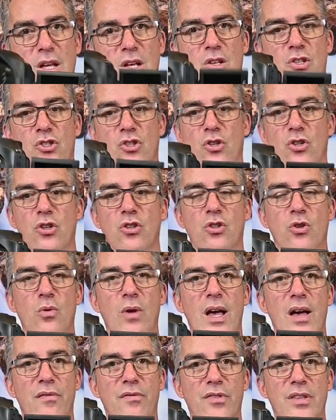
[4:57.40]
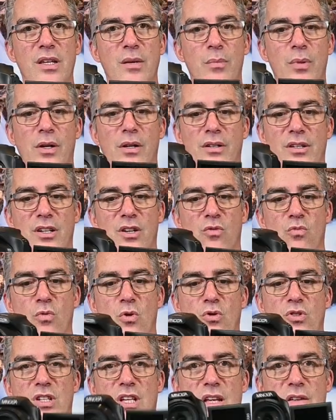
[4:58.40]
So you do have the ability to
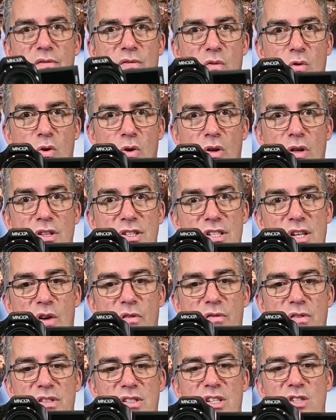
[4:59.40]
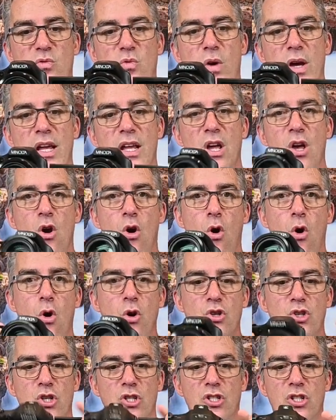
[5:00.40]
rotate for selfies this way,
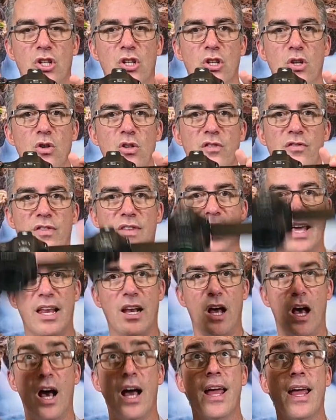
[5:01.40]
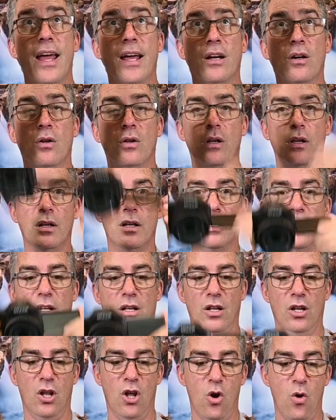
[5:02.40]
or just to use for that high angle,
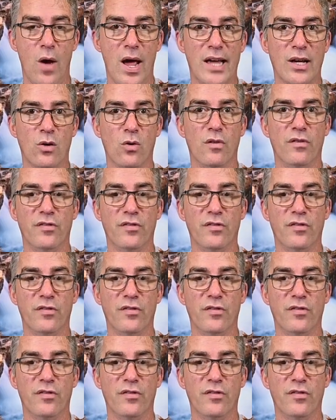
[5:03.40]
low angle